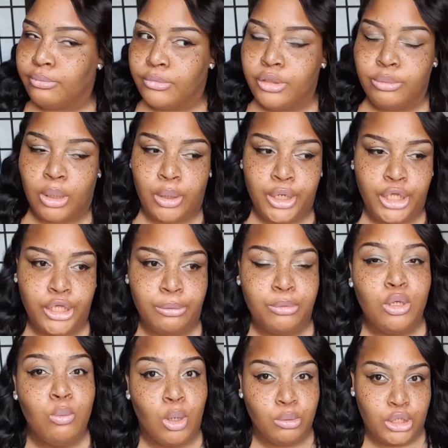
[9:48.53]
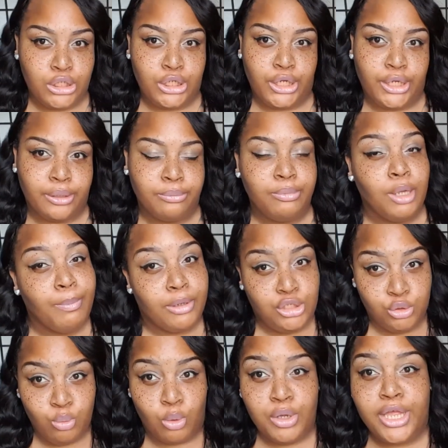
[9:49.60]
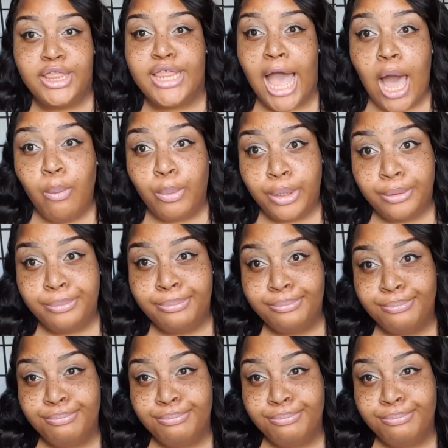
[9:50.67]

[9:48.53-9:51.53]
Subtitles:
You want him. You want the dick. But you won't get that one.